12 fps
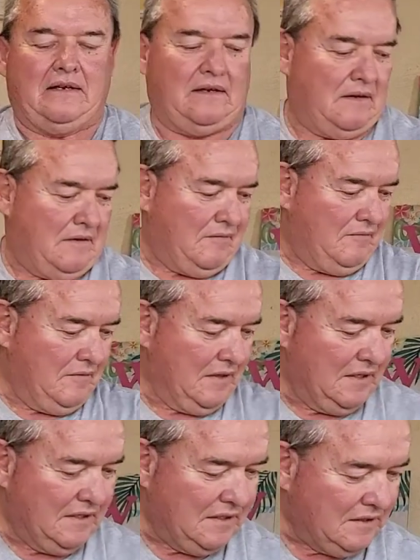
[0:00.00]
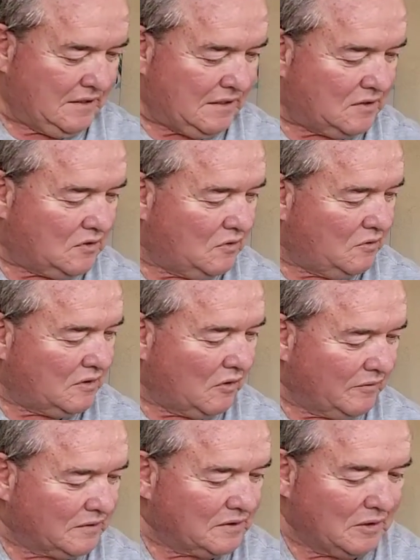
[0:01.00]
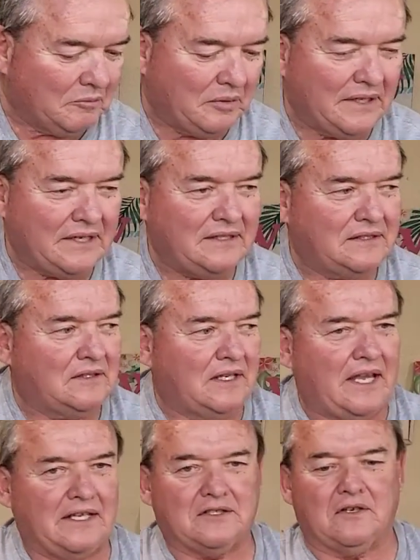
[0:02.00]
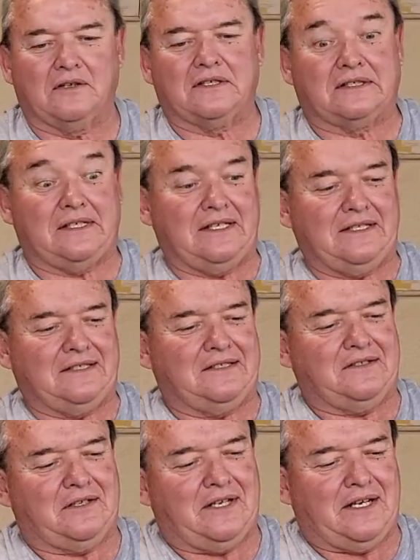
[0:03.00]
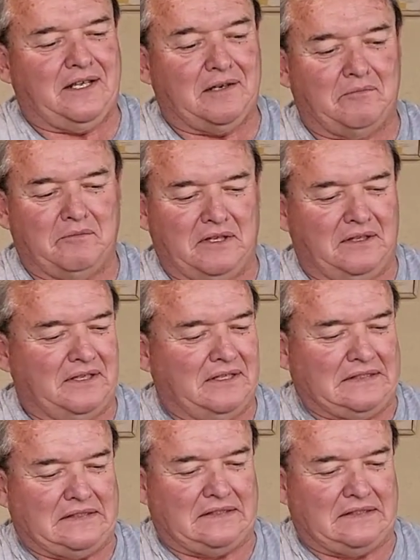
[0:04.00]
And, just do it over someplace to catch all the seeds, because you're going to get a million